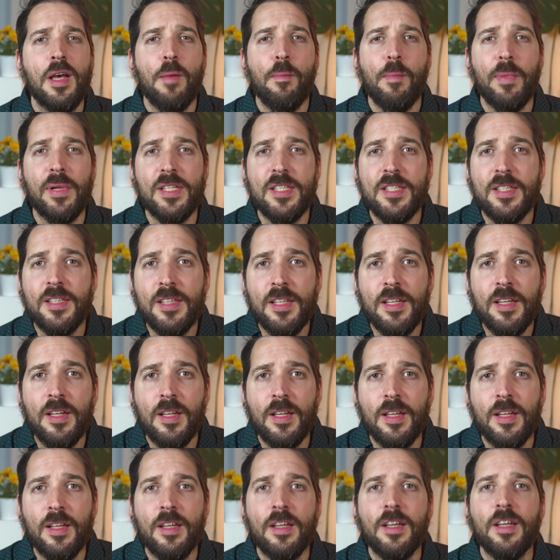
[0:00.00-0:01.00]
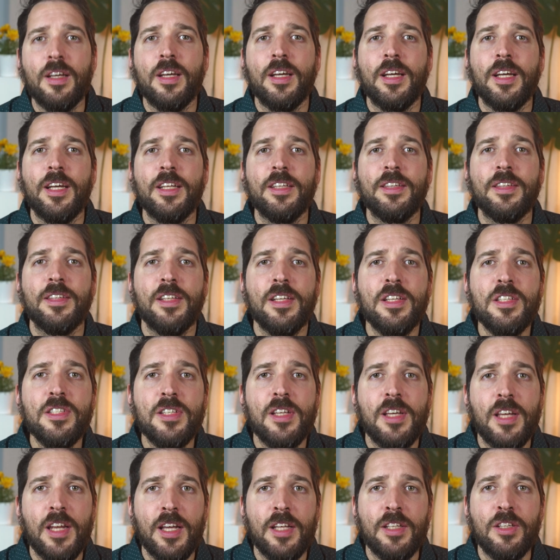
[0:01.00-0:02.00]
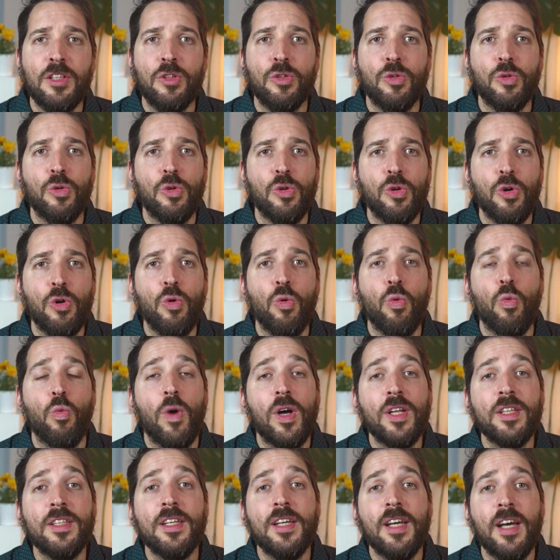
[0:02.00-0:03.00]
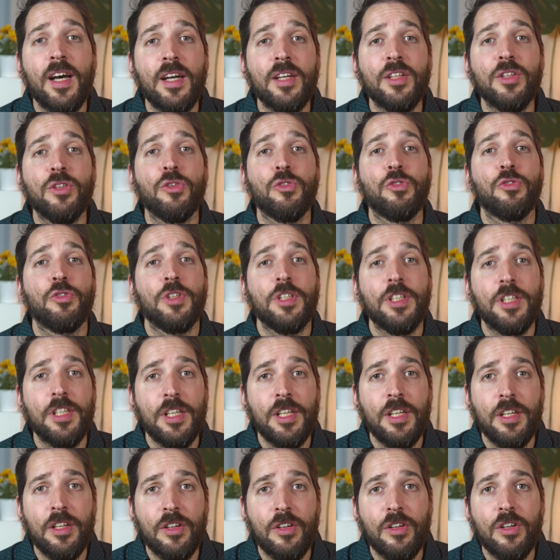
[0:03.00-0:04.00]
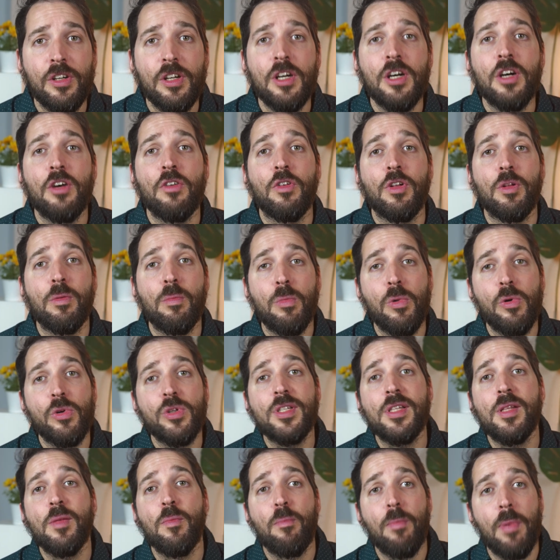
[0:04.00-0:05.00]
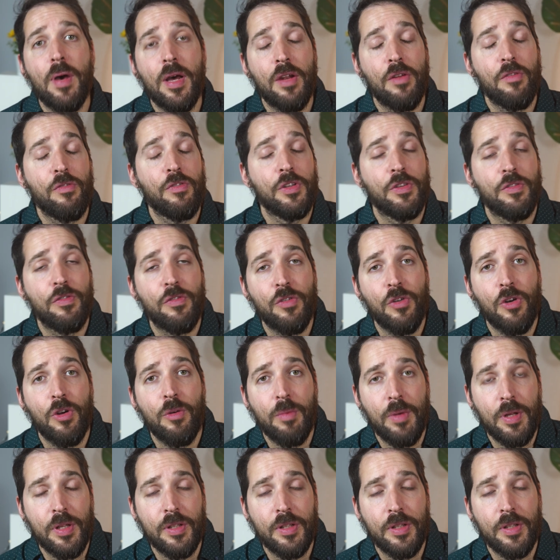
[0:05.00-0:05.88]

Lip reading: But still, it is great to know what kind of gear will mostly benefit from